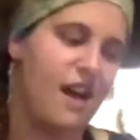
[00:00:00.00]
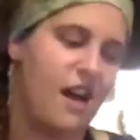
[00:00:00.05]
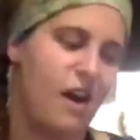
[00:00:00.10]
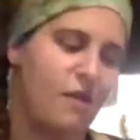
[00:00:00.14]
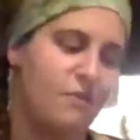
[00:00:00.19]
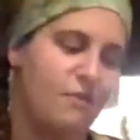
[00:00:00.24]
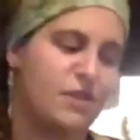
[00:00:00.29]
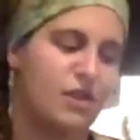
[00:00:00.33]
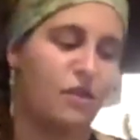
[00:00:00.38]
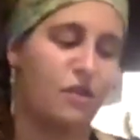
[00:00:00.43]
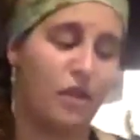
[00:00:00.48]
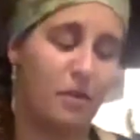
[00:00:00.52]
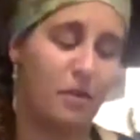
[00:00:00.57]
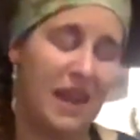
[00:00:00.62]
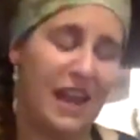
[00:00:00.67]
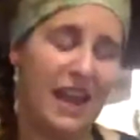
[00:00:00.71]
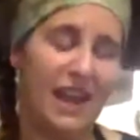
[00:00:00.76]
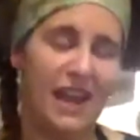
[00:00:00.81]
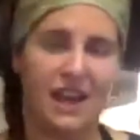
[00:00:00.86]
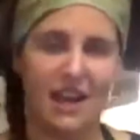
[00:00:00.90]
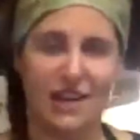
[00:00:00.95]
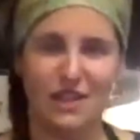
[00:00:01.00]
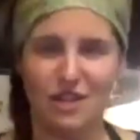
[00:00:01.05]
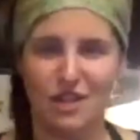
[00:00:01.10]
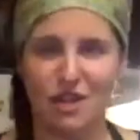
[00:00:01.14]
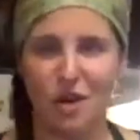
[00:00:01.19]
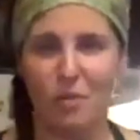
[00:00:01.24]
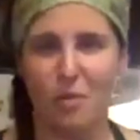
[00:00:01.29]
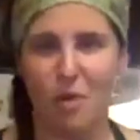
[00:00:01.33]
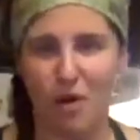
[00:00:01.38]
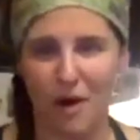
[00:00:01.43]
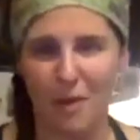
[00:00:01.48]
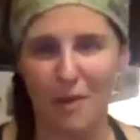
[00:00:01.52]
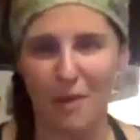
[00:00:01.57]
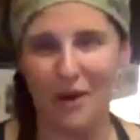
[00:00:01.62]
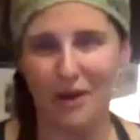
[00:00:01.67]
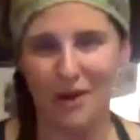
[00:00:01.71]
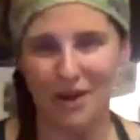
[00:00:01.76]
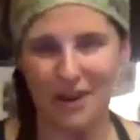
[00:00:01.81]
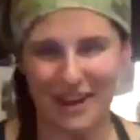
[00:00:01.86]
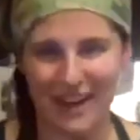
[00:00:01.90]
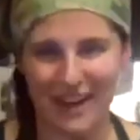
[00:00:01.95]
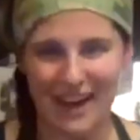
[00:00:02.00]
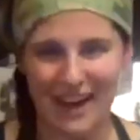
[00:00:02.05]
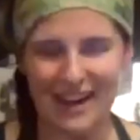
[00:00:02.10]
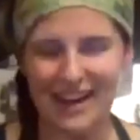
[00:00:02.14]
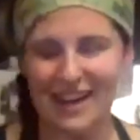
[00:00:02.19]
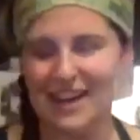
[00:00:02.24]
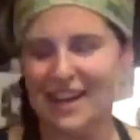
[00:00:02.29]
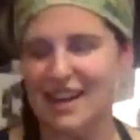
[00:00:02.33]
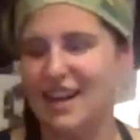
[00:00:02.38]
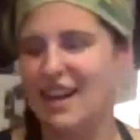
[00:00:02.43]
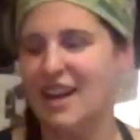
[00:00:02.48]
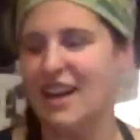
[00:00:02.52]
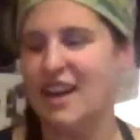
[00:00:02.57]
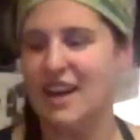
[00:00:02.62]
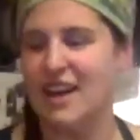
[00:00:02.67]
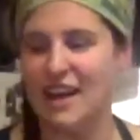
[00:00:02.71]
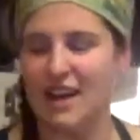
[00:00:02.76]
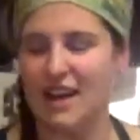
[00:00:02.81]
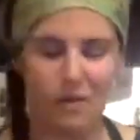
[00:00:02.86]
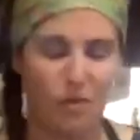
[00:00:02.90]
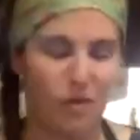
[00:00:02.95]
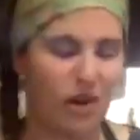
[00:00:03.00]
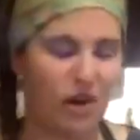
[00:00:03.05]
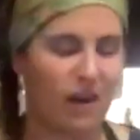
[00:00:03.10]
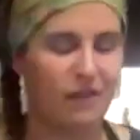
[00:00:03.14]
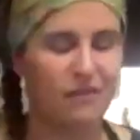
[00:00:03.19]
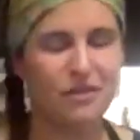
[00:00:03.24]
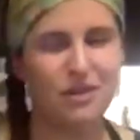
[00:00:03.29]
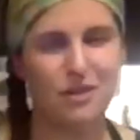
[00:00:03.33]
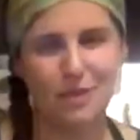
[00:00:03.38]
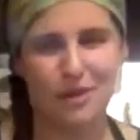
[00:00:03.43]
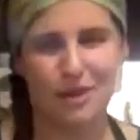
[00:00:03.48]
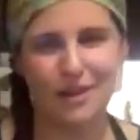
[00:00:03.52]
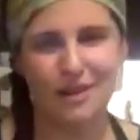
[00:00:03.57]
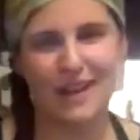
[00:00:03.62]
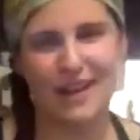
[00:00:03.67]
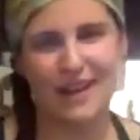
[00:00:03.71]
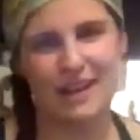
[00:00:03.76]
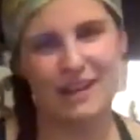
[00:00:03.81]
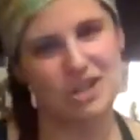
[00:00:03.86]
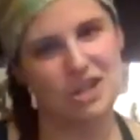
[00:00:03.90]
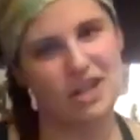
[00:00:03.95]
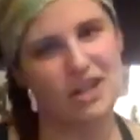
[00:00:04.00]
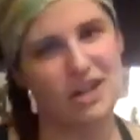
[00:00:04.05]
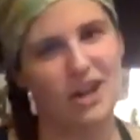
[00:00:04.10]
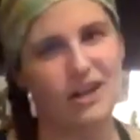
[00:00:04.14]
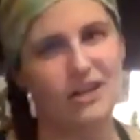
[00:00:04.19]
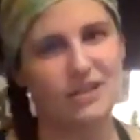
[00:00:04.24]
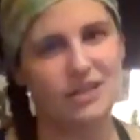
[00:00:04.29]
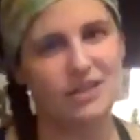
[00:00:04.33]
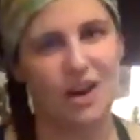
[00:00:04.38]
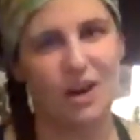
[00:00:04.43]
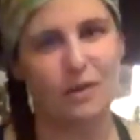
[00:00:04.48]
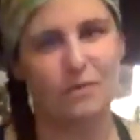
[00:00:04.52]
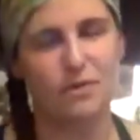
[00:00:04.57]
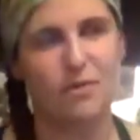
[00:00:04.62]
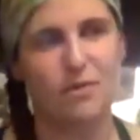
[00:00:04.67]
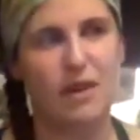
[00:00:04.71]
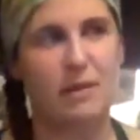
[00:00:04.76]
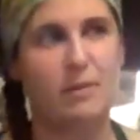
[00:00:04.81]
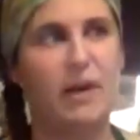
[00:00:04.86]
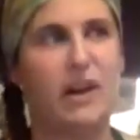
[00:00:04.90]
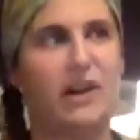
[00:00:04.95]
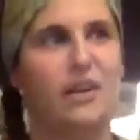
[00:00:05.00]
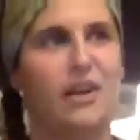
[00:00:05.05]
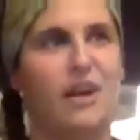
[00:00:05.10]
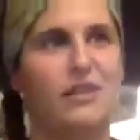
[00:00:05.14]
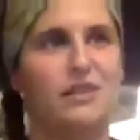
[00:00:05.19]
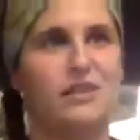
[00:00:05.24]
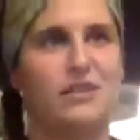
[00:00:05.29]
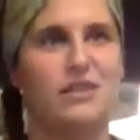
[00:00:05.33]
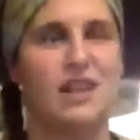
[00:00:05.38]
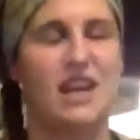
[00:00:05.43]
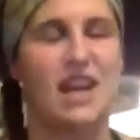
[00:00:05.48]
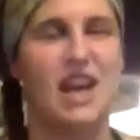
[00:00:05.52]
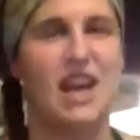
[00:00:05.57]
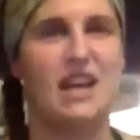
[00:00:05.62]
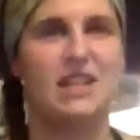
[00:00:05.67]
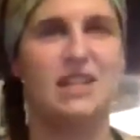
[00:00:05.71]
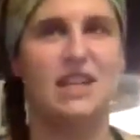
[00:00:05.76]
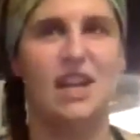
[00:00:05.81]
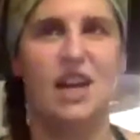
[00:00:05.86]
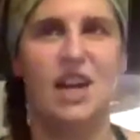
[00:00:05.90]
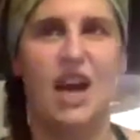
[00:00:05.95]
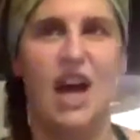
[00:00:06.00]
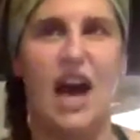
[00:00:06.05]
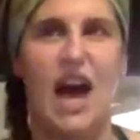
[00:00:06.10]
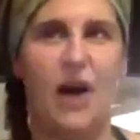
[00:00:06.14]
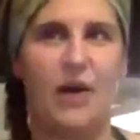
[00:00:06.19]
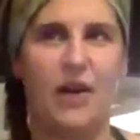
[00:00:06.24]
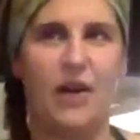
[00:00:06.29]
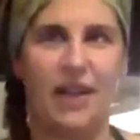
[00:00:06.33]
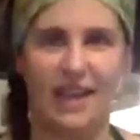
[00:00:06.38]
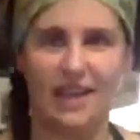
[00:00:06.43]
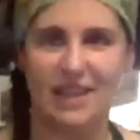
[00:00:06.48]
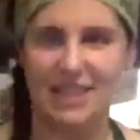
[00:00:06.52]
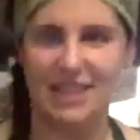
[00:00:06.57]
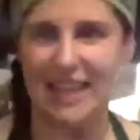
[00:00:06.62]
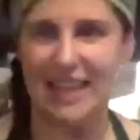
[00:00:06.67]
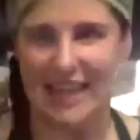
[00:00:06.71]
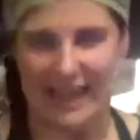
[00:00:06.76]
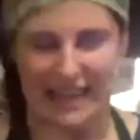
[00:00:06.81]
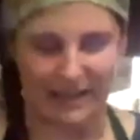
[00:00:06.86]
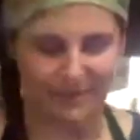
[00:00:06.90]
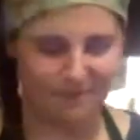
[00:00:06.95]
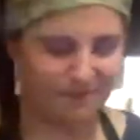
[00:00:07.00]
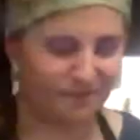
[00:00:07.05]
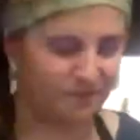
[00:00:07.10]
So for me, getting to know more about cooking and getting more comfortable in the kitchen also helped me better understand how I like to eat.